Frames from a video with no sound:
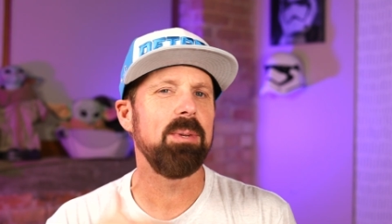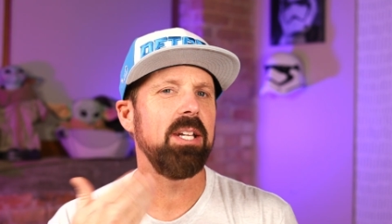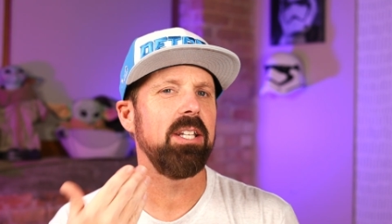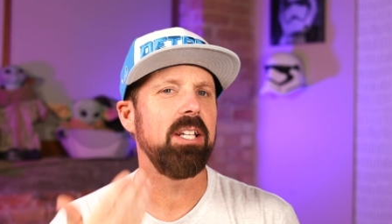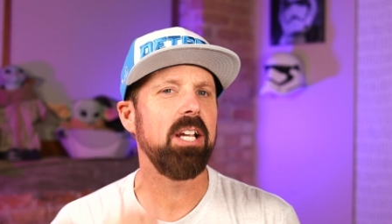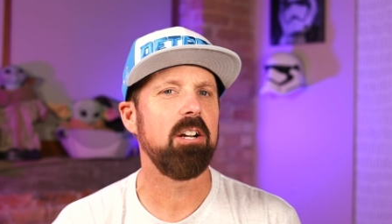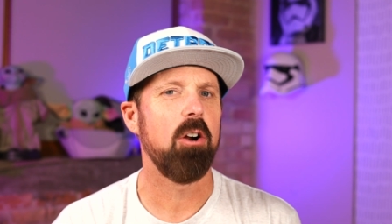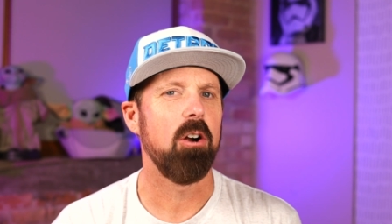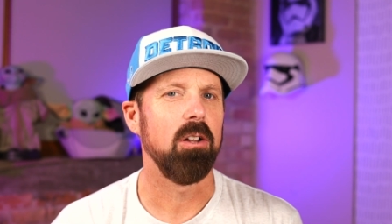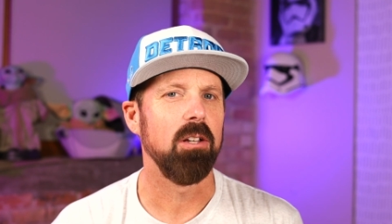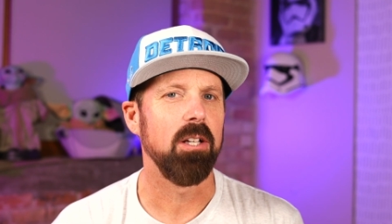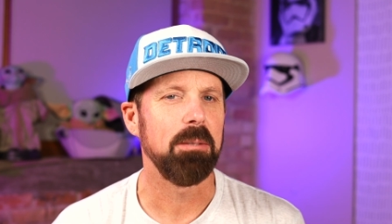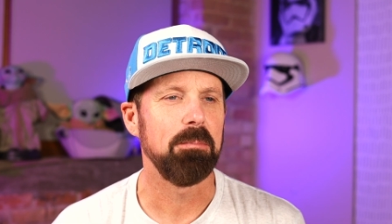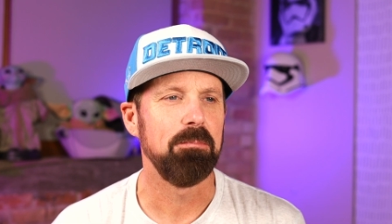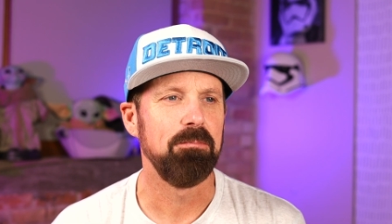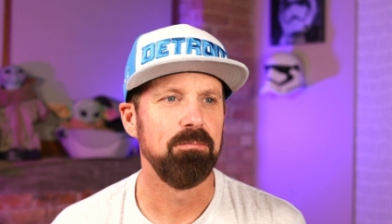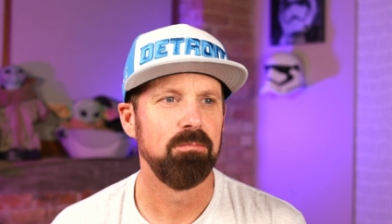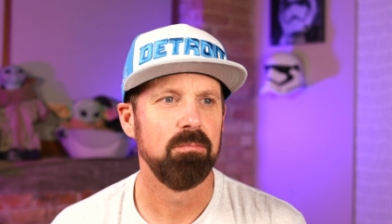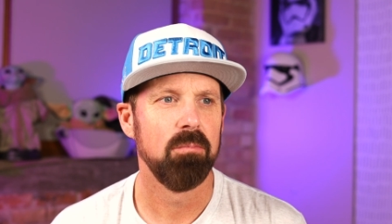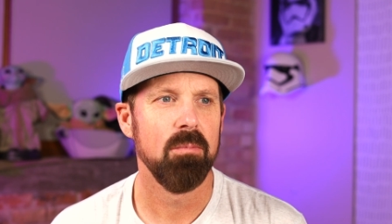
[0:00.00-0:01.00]
I'm getting that garlic,
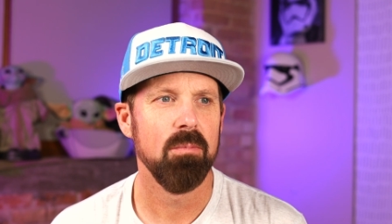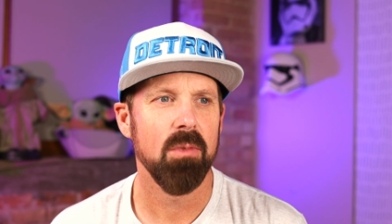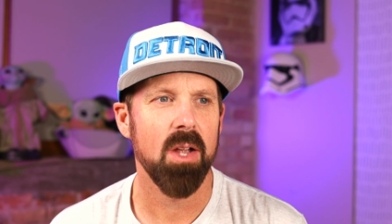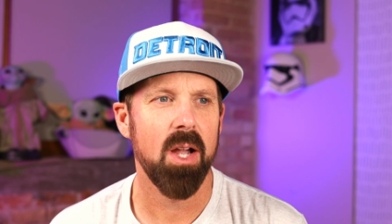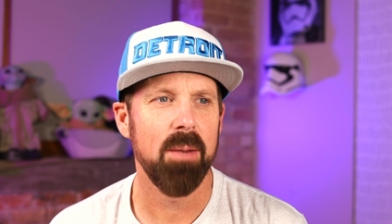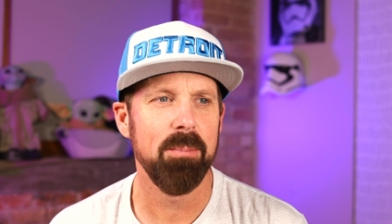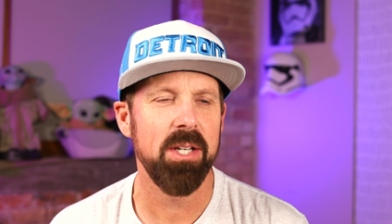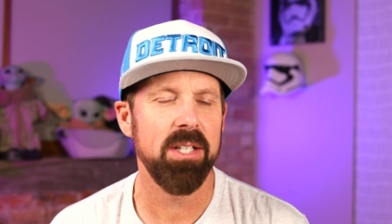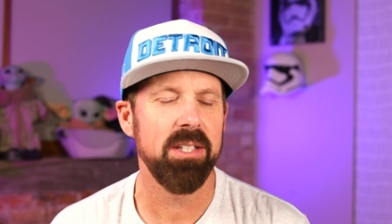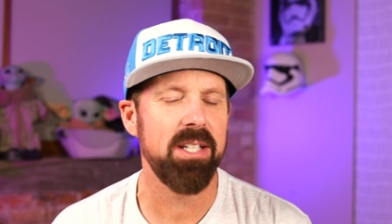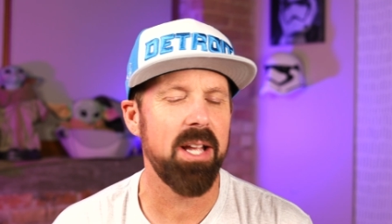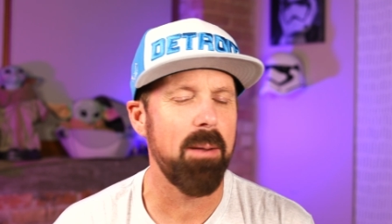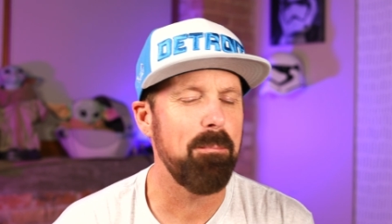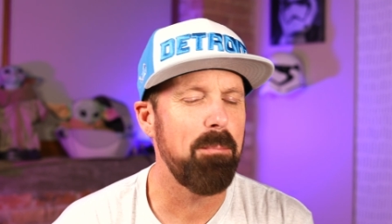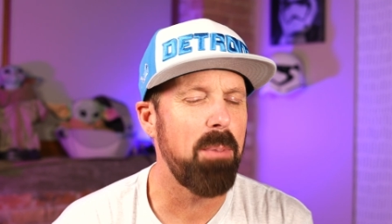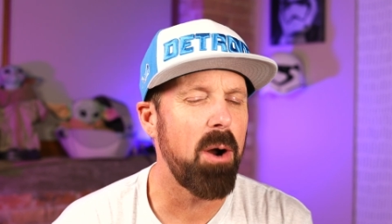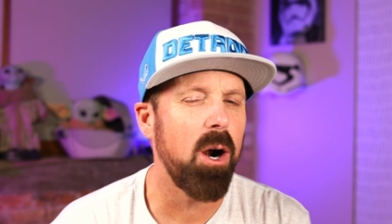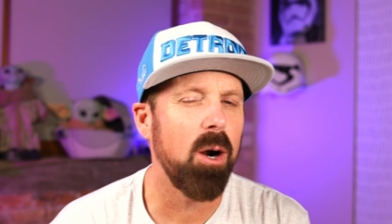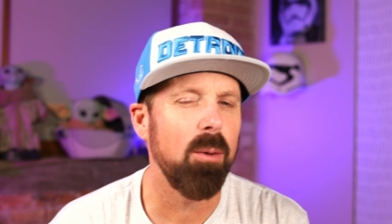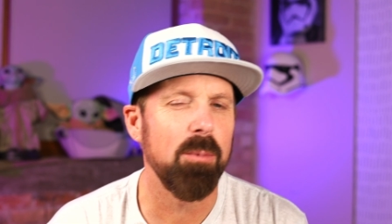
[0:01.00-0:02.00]
I'm getting
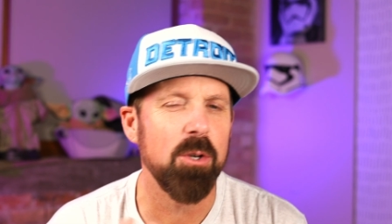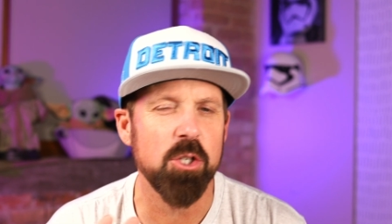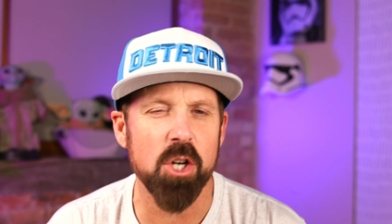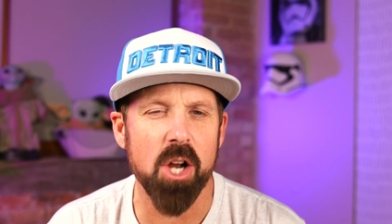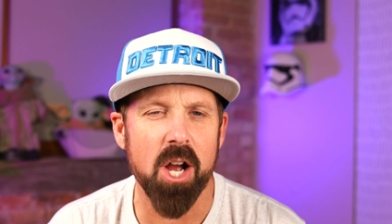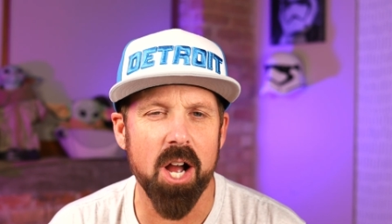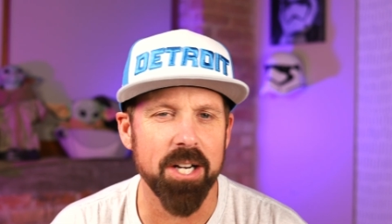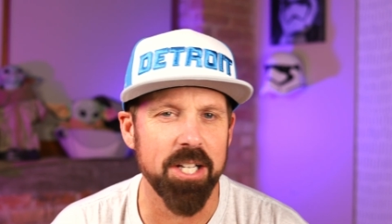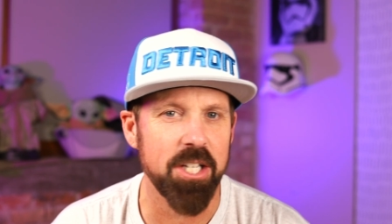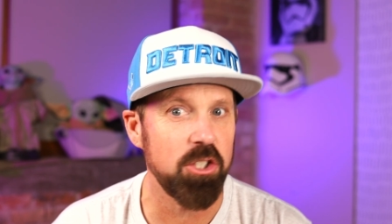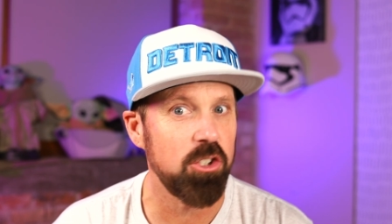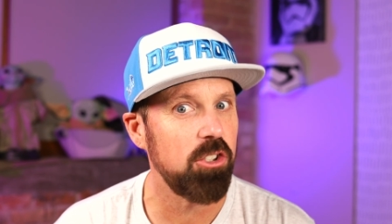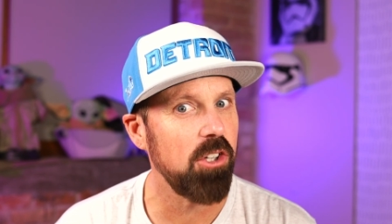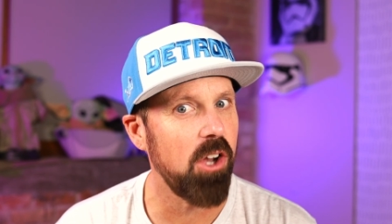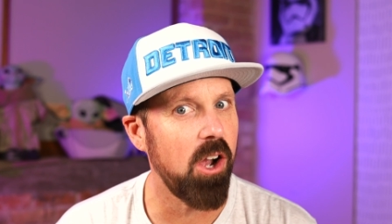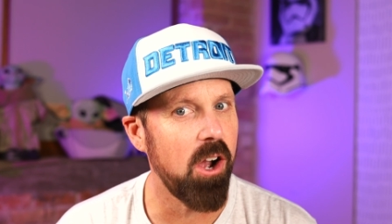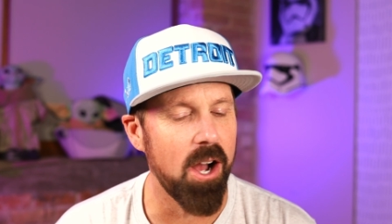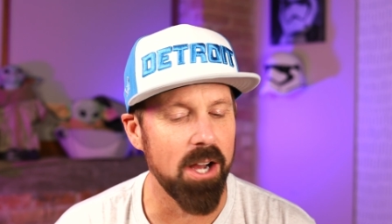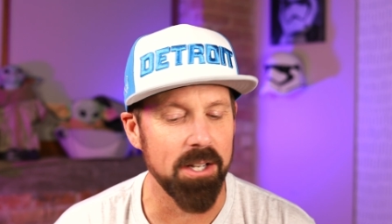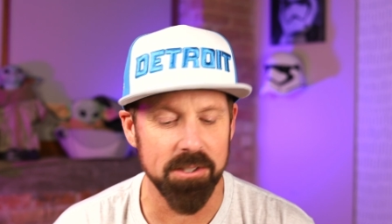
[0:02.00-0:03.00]
that Parmesan-y
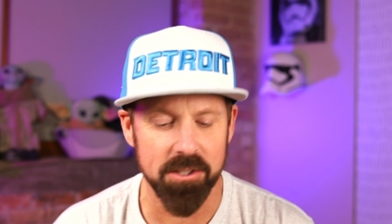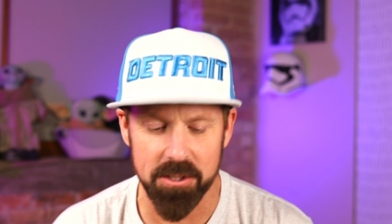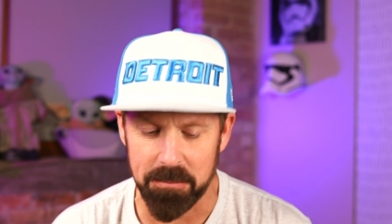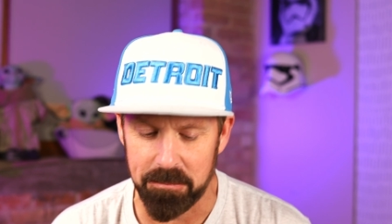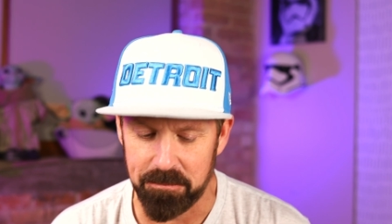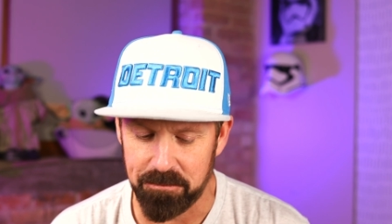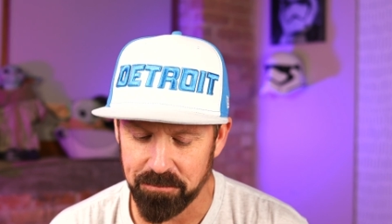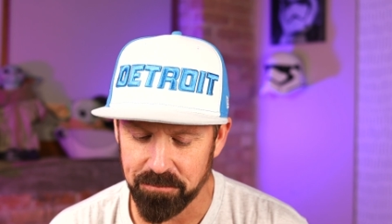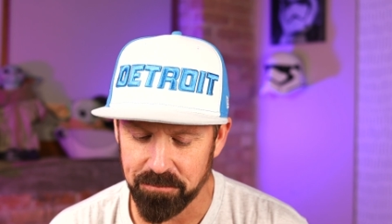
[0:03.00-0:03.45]
sauce,